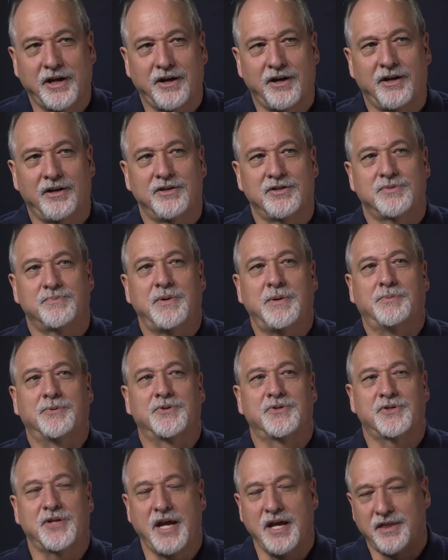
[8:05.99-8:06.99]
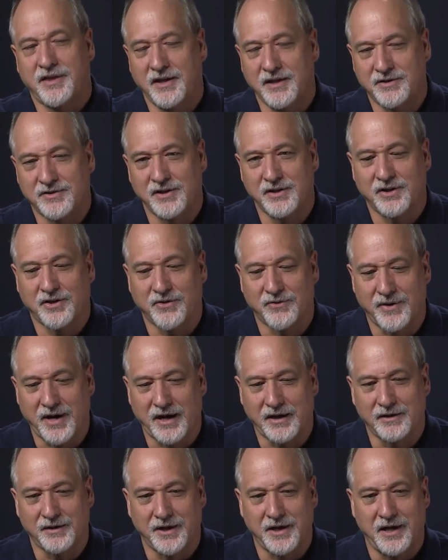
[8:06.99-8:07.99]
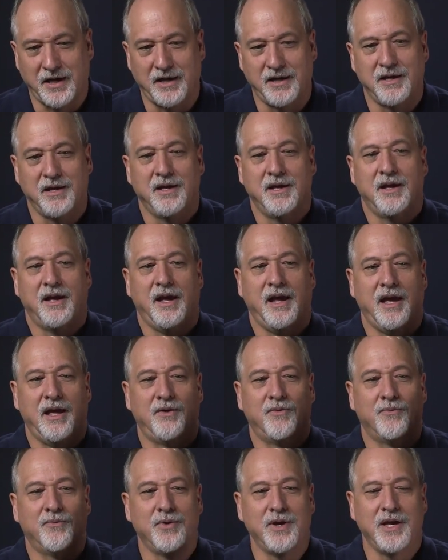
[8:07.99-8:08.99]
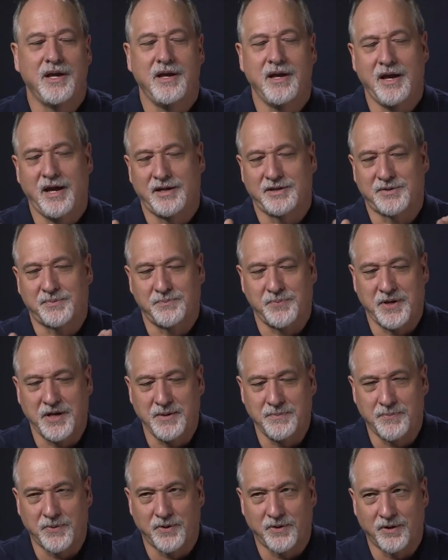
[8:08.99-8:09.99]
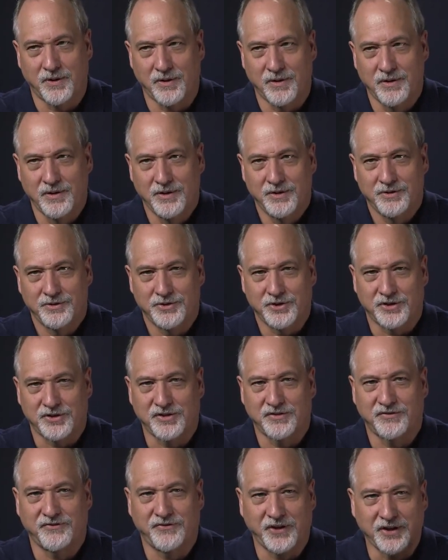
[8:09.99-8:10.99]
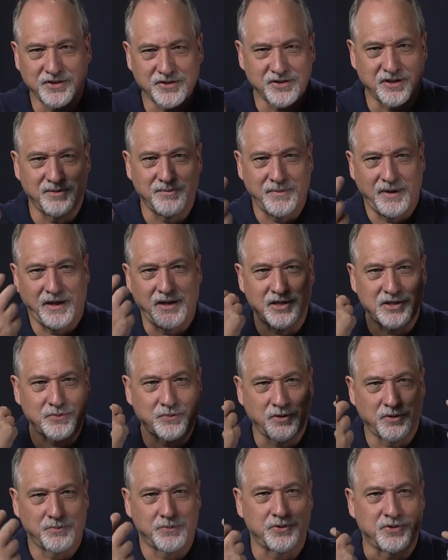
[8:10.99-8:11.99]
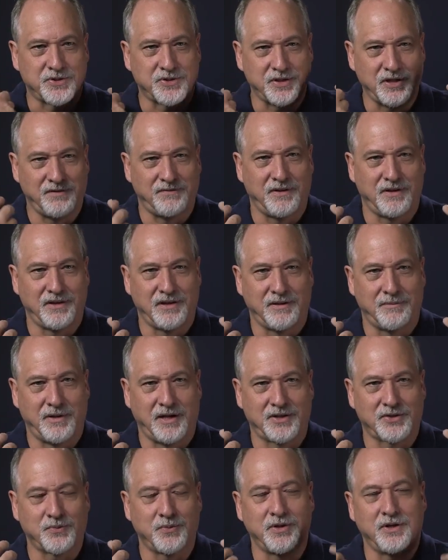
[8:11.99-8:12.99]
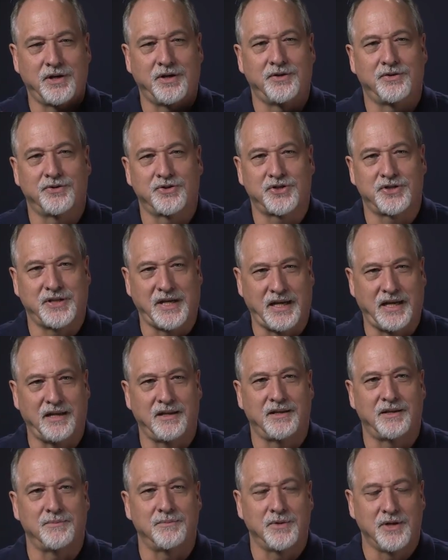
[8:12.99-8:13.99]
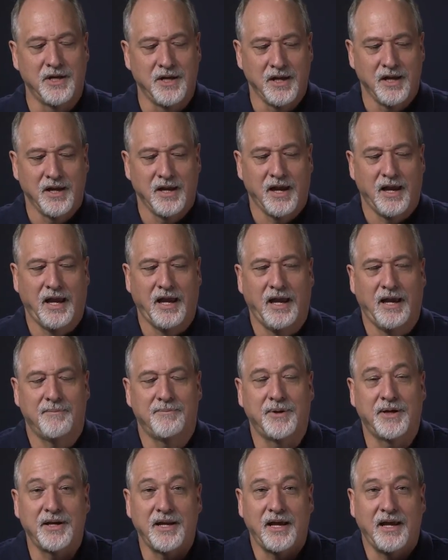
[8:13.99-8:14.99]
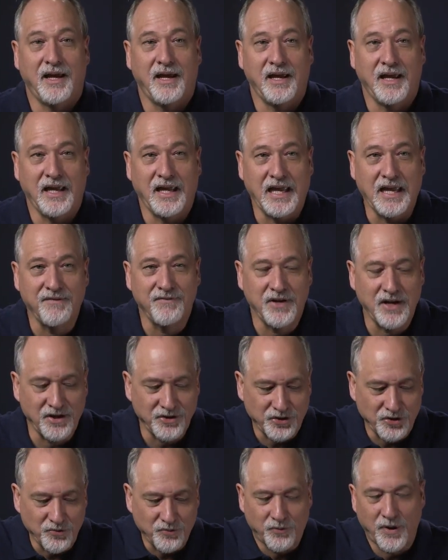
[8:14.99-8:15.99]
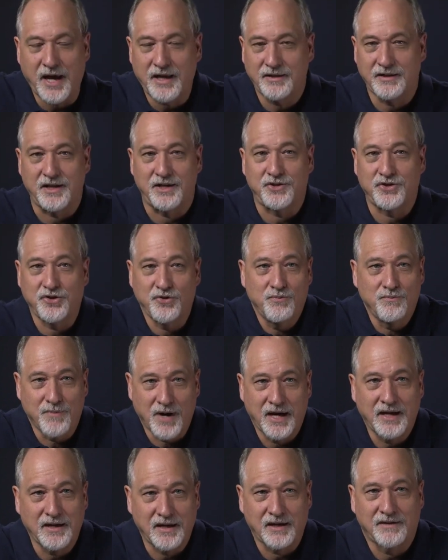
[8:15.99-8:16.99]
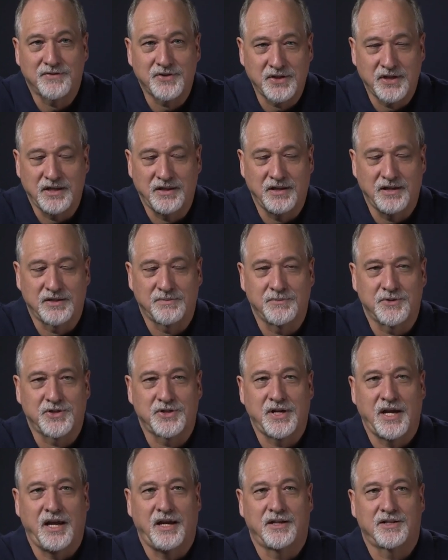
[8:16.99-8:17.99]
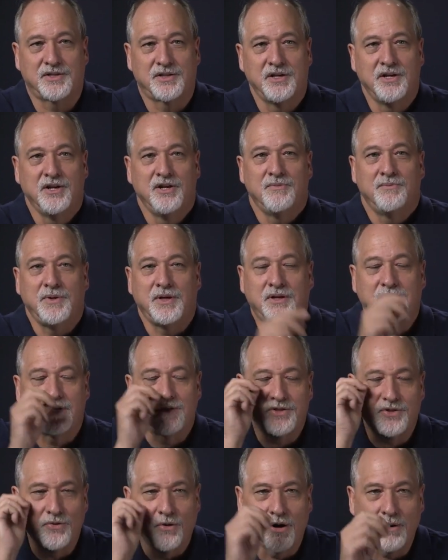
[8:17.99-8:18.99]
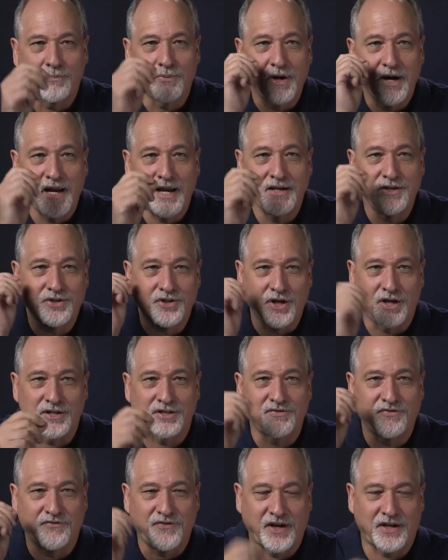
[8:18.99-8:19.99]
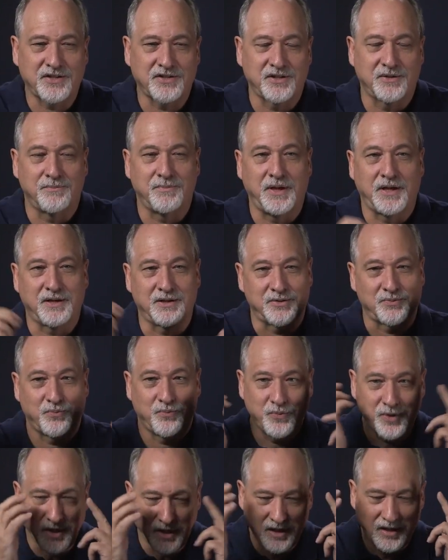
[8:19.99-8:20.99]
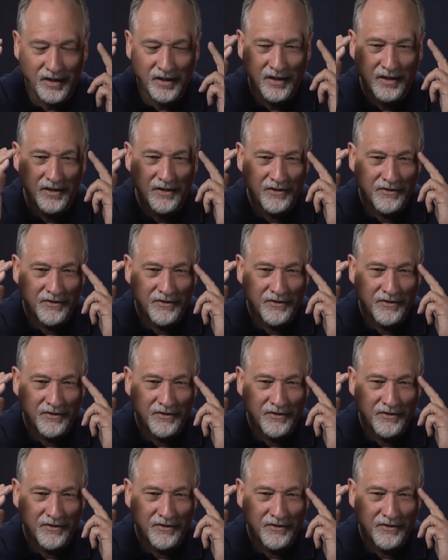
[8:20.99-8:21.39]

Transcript: errors, people say things incorrectly, and we as people just fix them as we're perceiving them, as we understand them. But even as you read this, you might not have seen these mistakes because your brain just fixed them, because we